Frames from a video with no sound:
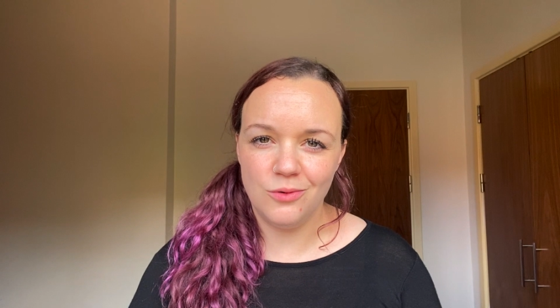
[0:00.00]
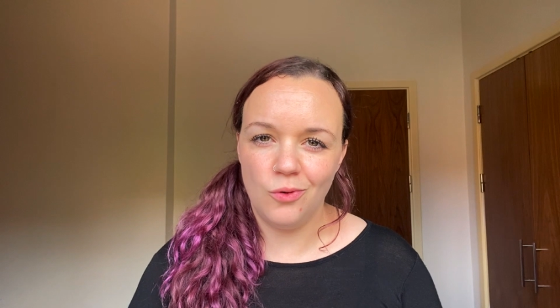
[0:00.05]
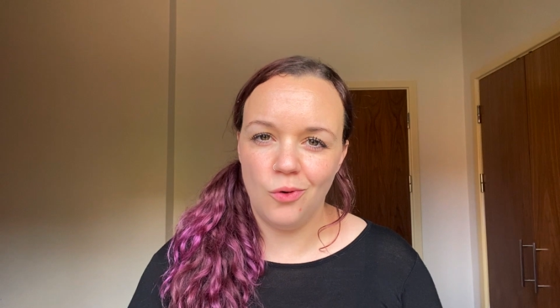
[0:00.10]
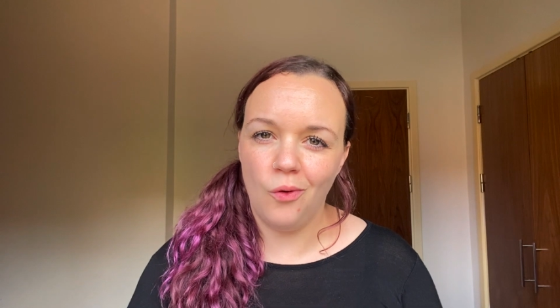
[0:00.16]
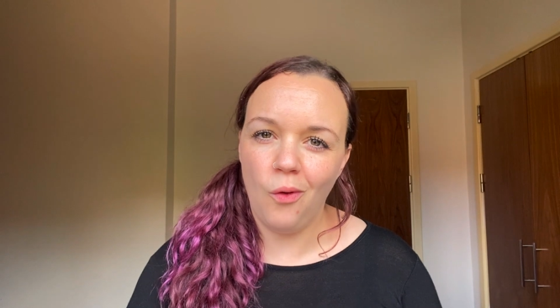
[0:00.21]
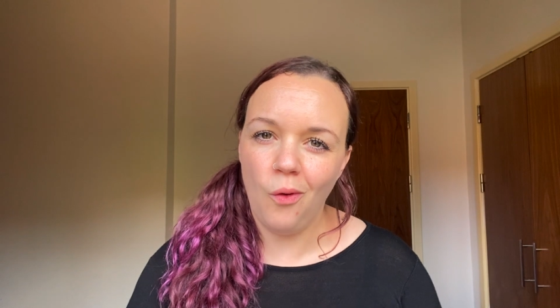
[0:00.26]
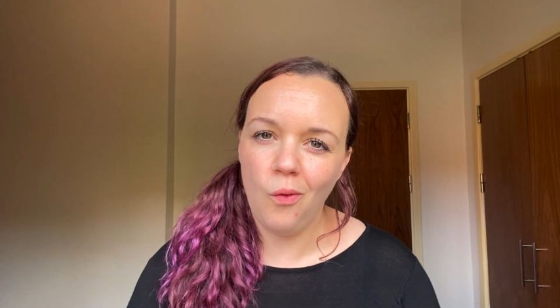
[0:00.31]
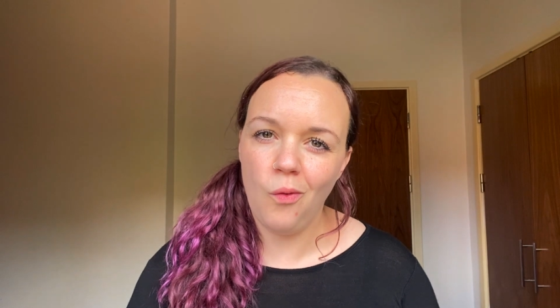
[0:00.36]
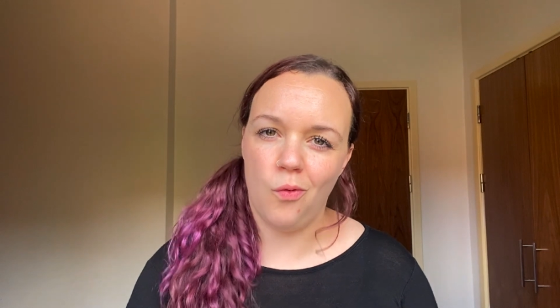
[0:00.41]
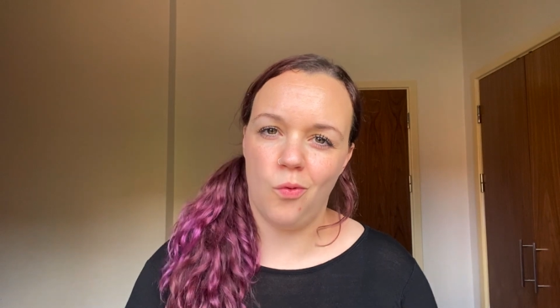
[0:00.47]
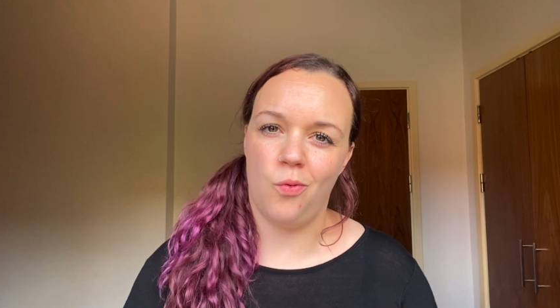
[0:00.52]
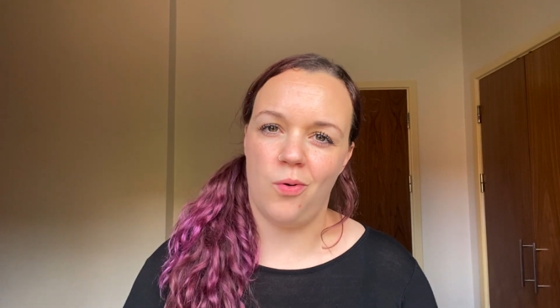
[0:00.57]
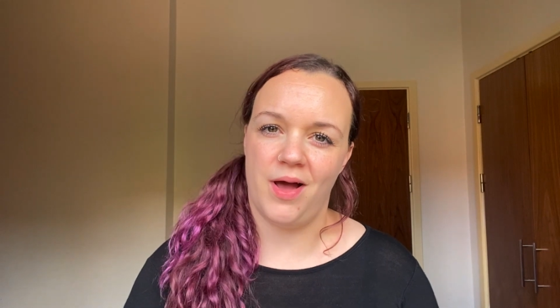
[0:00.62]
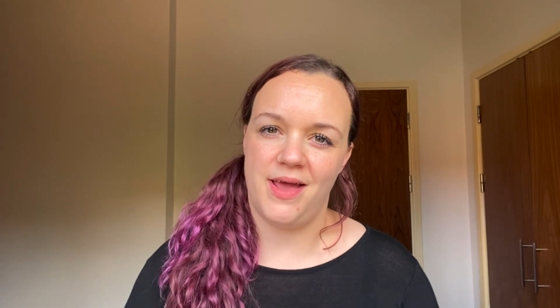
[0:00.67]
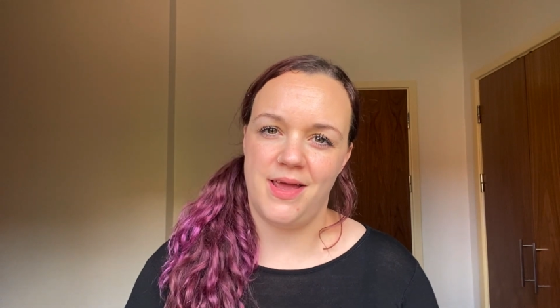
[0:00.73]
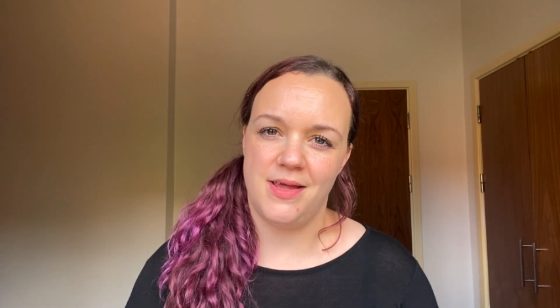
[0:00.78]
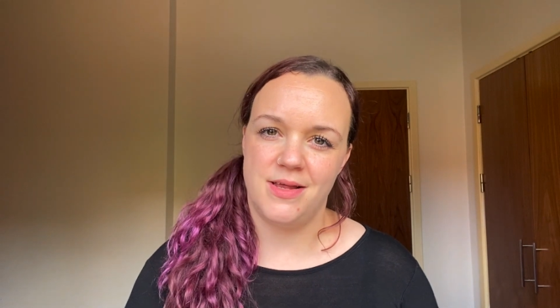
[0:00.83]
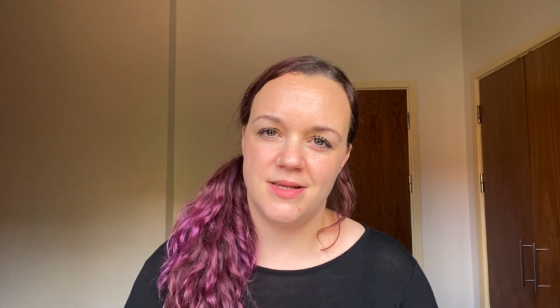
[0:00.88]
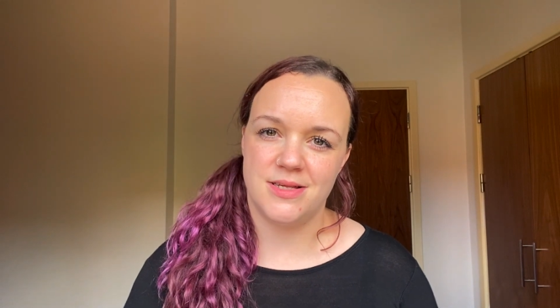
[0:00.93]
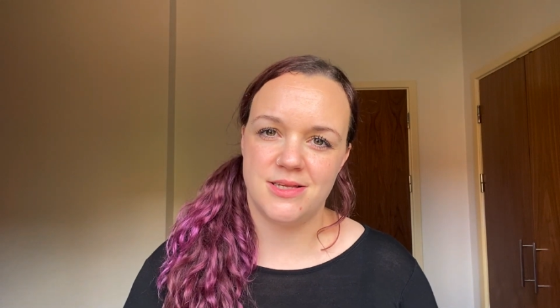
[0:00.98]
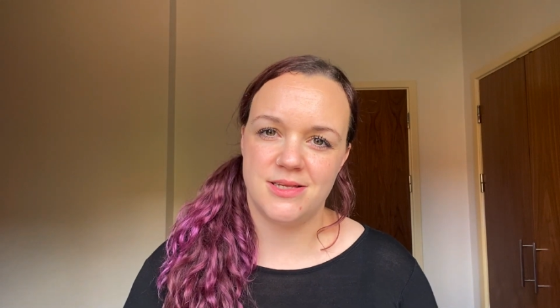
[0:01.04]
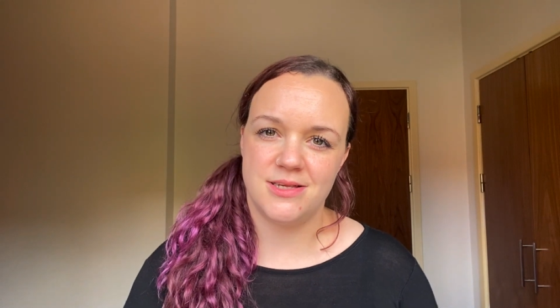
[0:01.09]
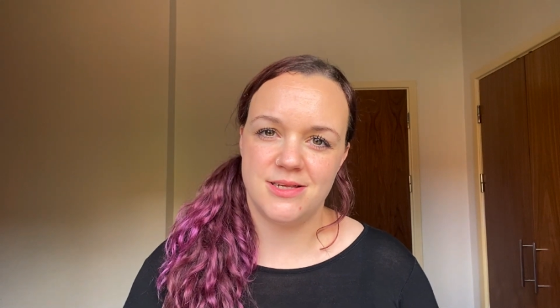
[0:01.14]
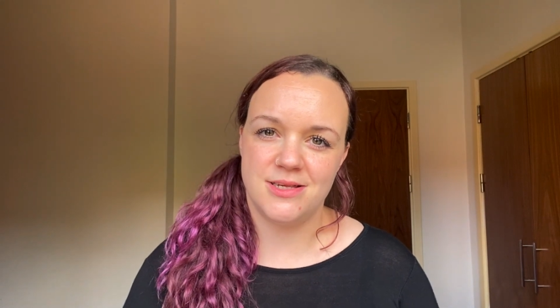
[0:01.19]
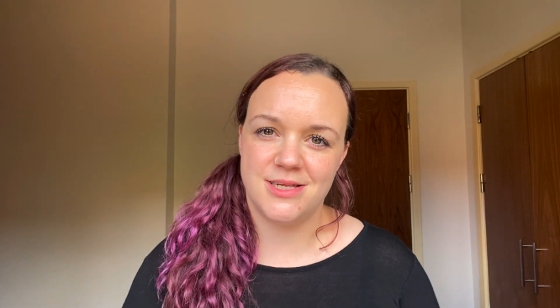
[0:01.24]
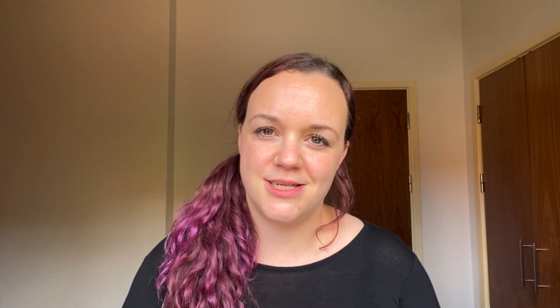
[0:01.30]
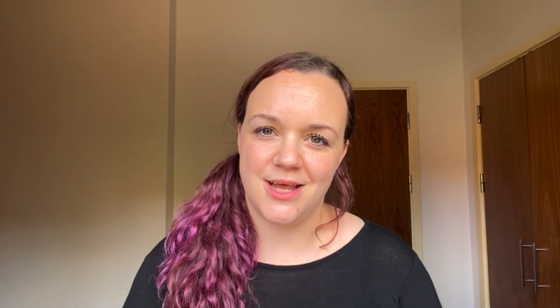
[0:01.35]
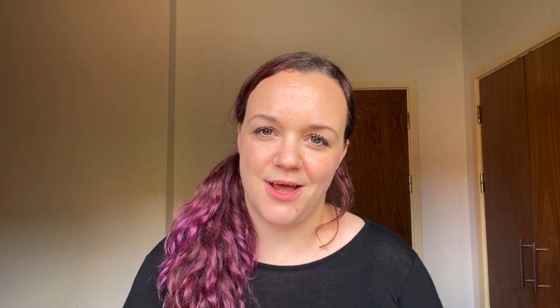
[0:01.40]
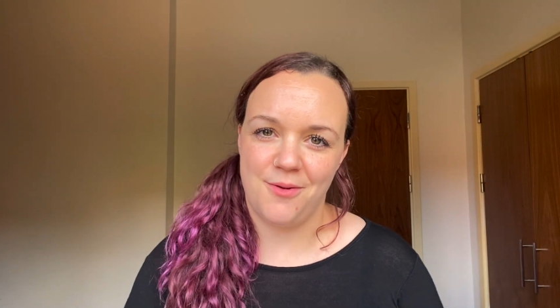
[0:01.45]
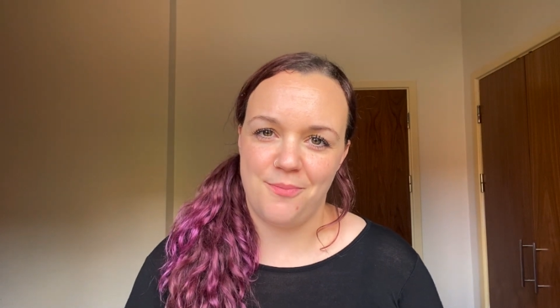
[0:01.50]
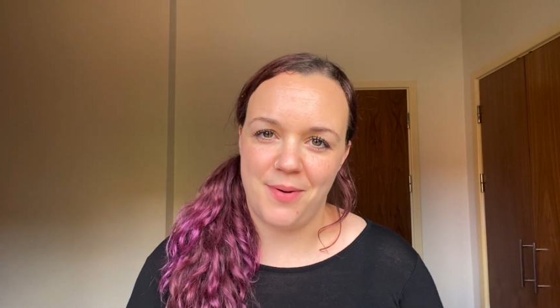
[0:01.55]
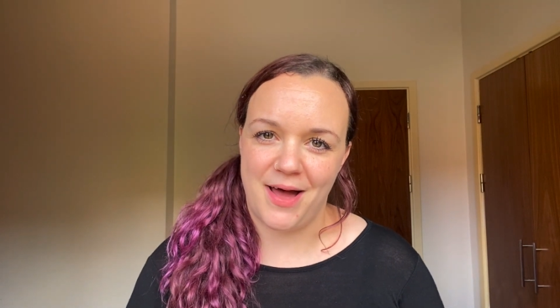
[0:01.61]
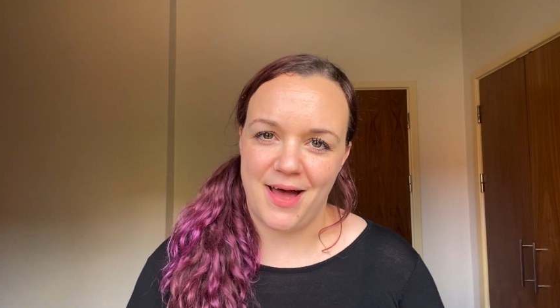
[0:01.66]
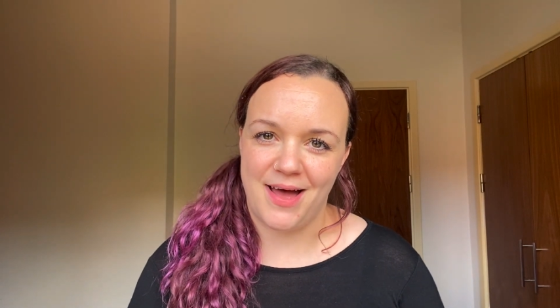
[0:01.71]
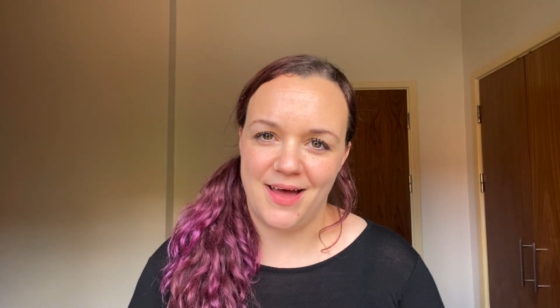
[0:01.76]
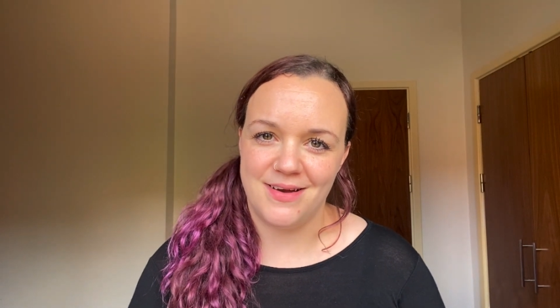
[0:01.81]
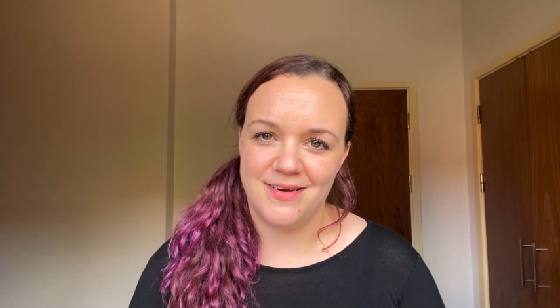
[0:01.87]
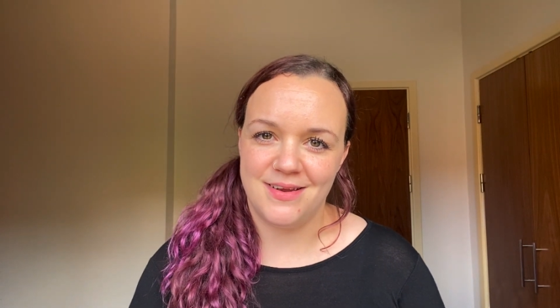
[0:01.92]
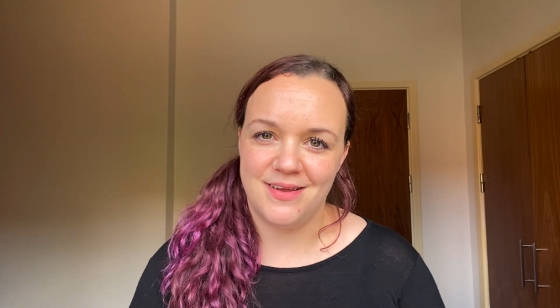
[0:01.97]
always so
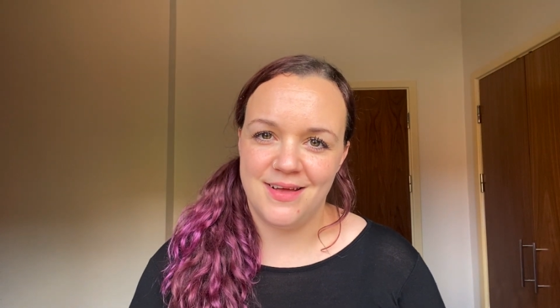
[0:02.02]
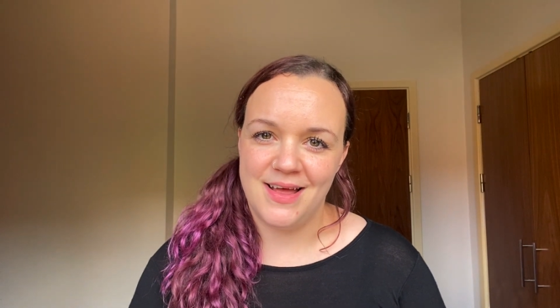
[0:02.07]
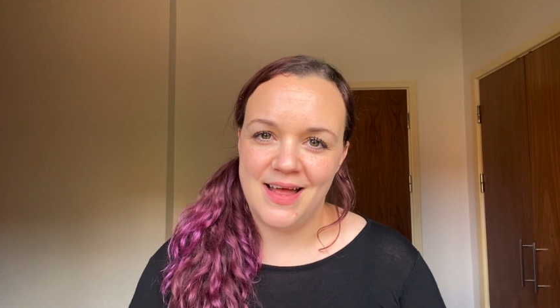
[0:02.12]
bad.